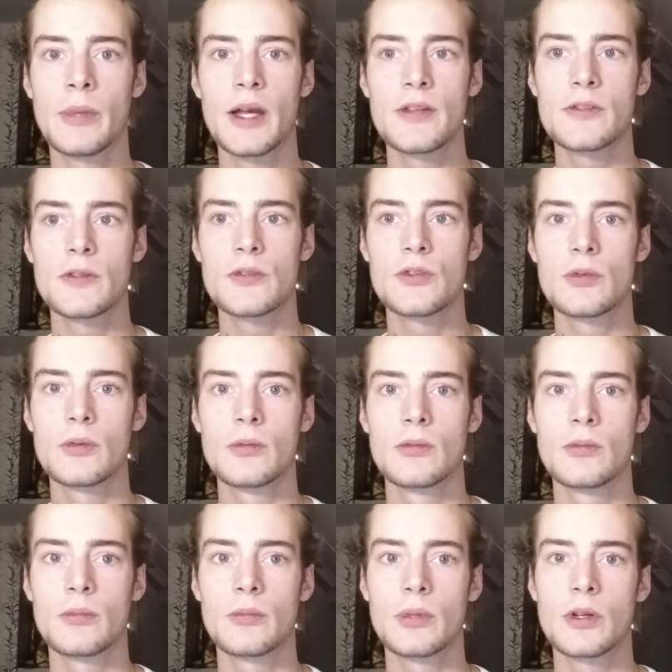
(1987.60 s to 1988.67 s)
passage,
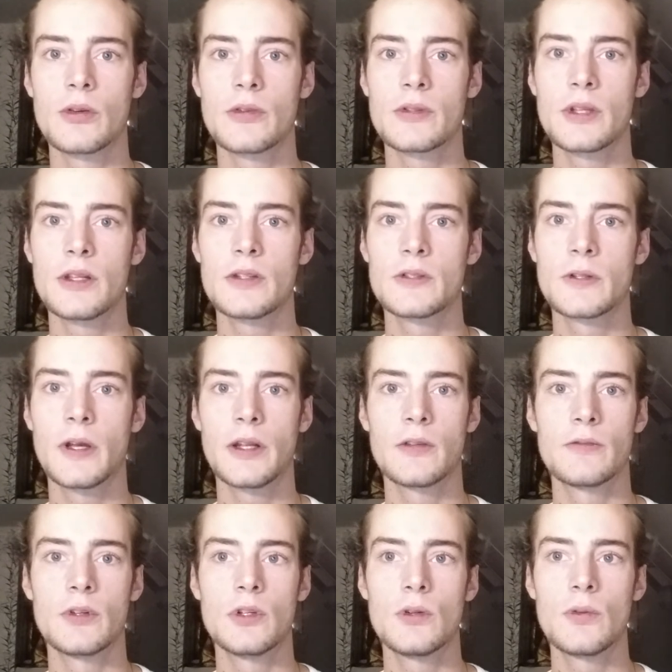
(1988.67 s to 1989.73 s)
because that's kind
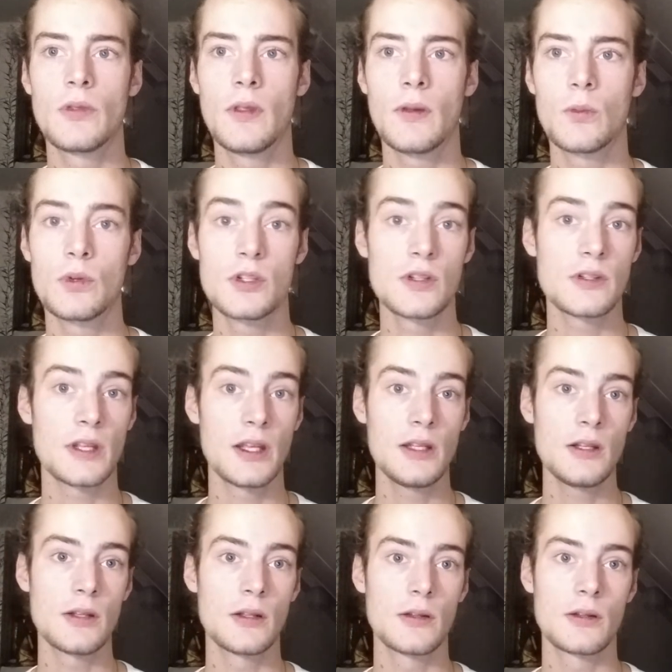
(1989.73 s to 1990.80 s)
of a new thing. We just
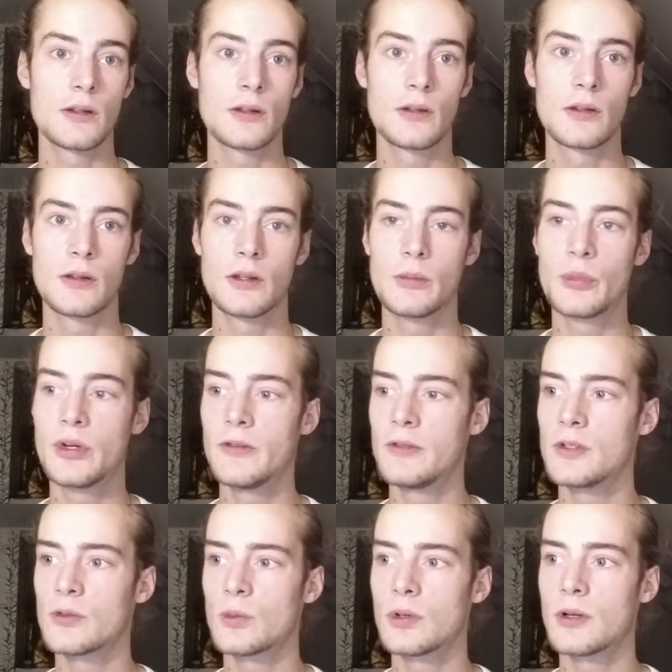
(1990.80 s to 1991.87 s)
ended the
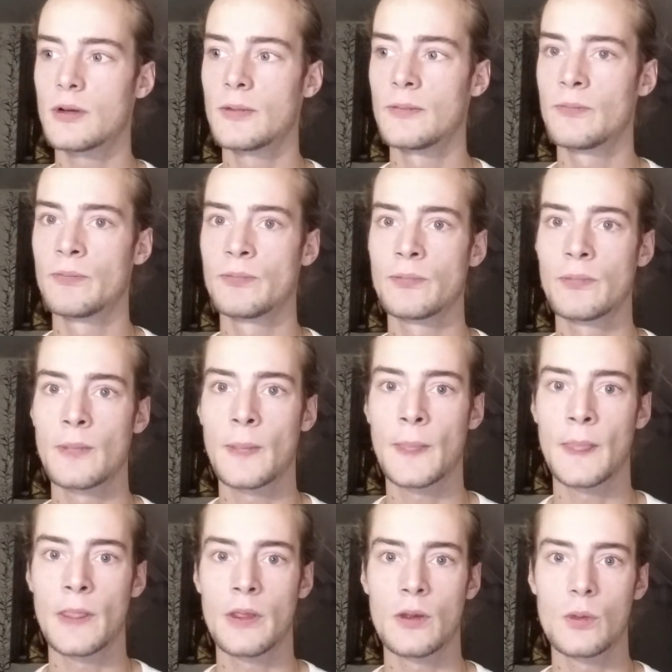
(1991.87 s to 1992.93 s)
previous one,
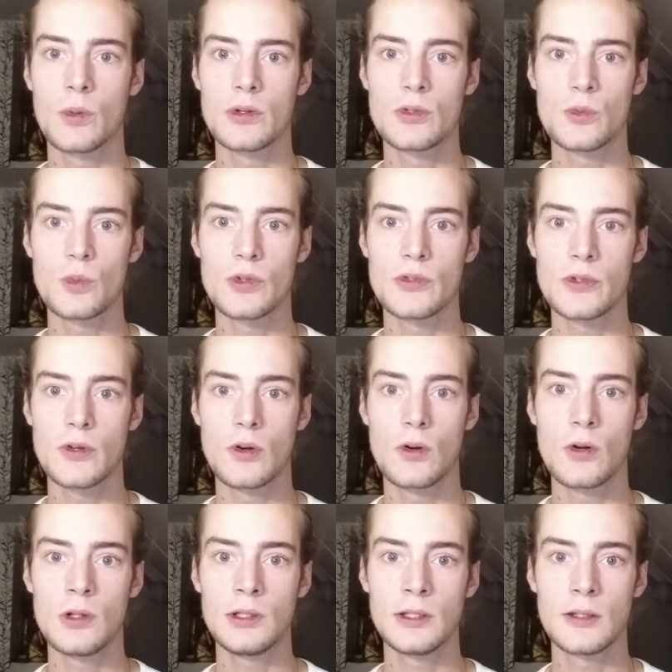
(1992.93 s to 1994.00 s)
which was
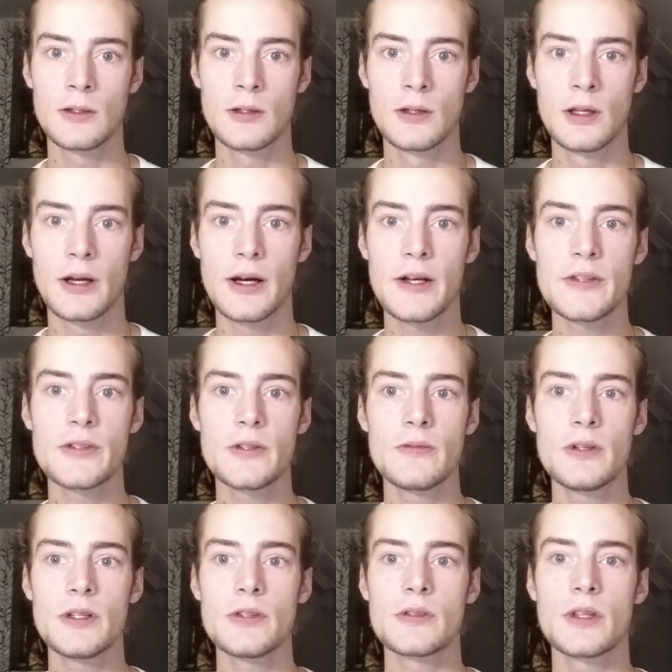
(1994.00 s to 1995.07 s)
called
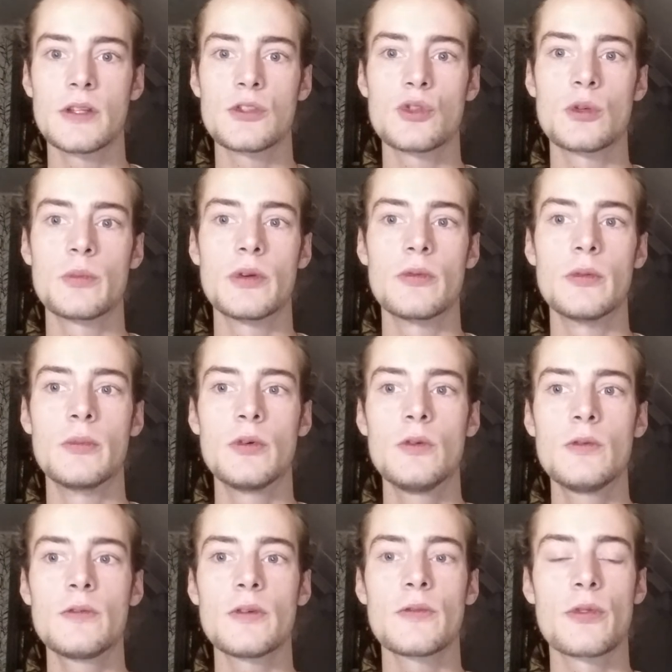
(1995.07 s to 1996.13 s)
Āsavas that should be
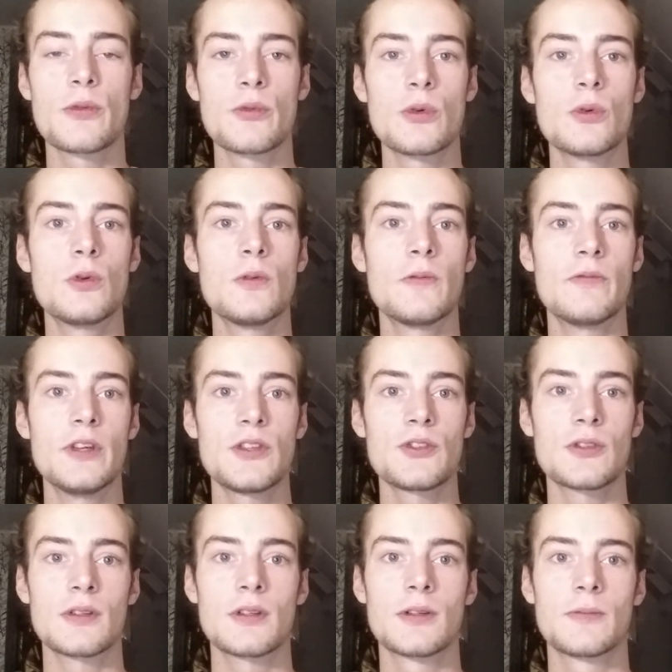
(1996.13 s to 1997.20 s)
removed through
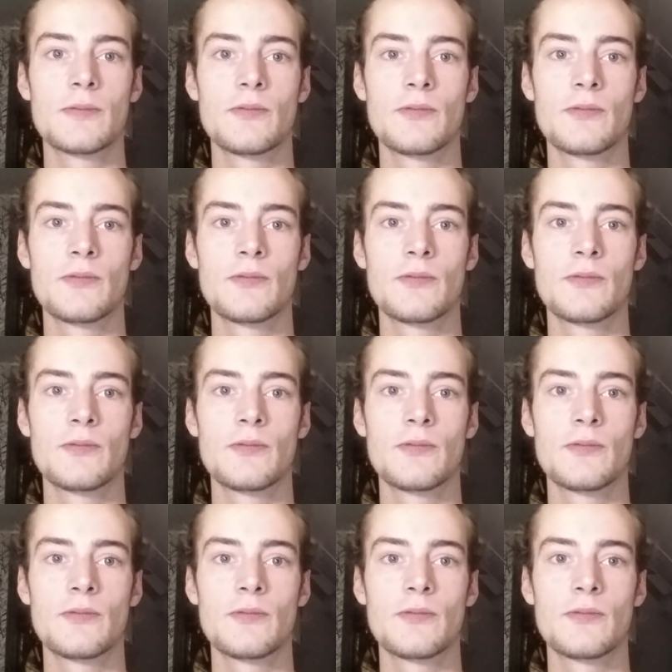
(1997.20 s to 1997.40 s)
vision.